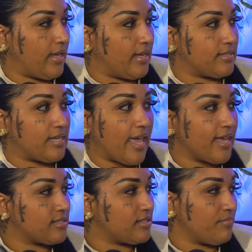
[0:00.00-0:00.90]
It
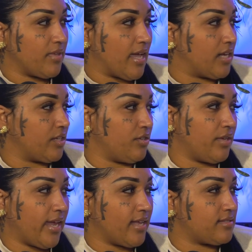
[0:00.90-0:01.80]
takes something out of you. You
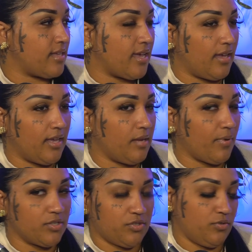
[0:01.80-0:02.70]
can't say, any
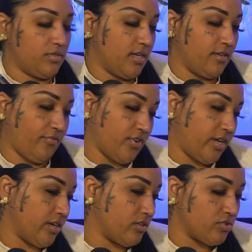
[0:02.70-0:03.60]
person who's done it for
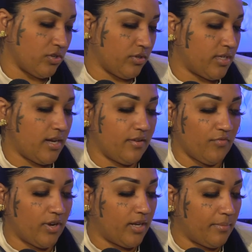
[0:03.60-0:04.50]
years or done it
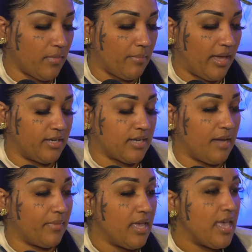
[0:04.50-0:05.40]
for any amount of time,